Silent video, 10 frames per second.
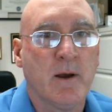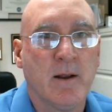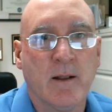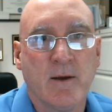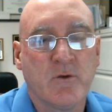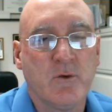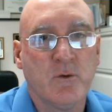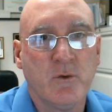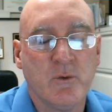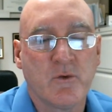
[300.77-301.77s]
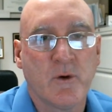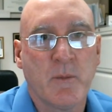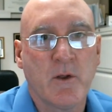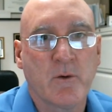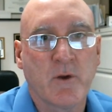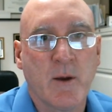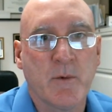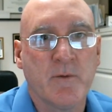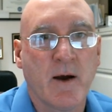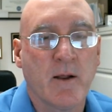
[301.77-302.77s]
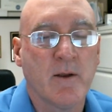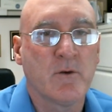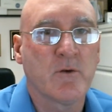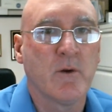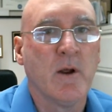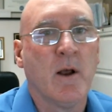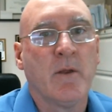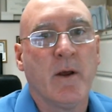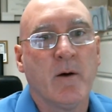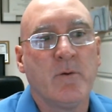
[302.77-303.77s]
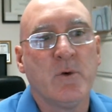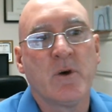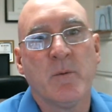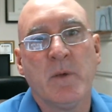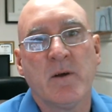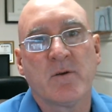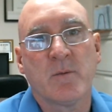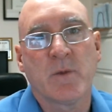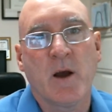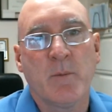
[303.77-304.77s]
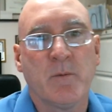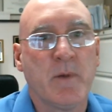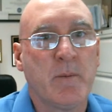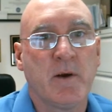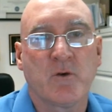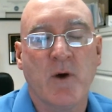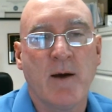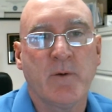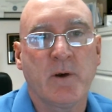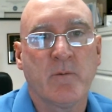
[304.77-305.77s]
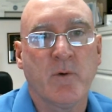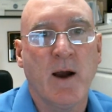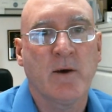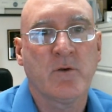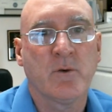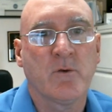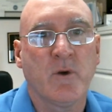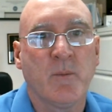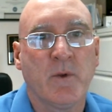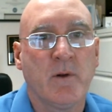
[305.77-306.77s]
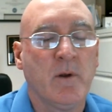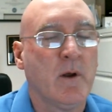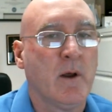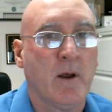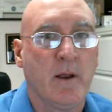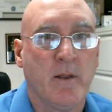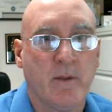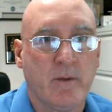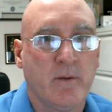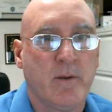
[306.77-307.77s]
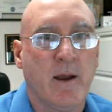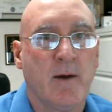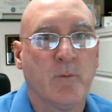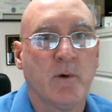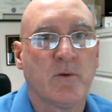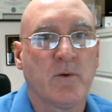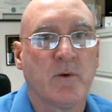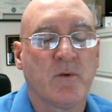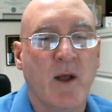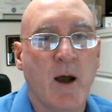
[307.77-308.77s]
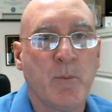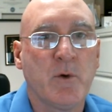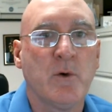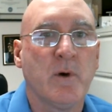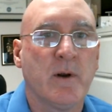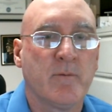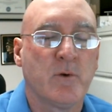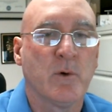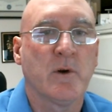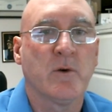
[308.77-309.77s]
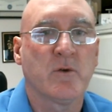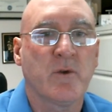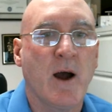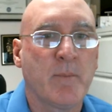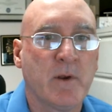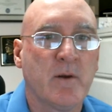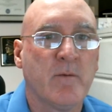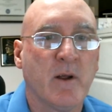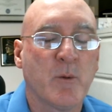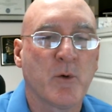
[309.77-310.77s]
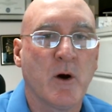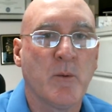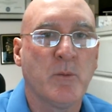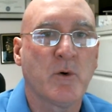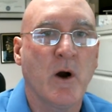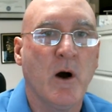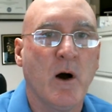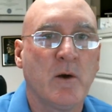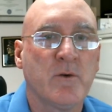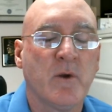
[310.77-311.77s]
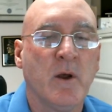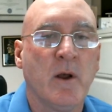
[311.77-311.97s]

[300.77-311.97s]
unless you do some other type of violation. Now, if you commit some type, maybe a traffic infraction or something, they have reason to stop you. And if during their stop they develop probable cause,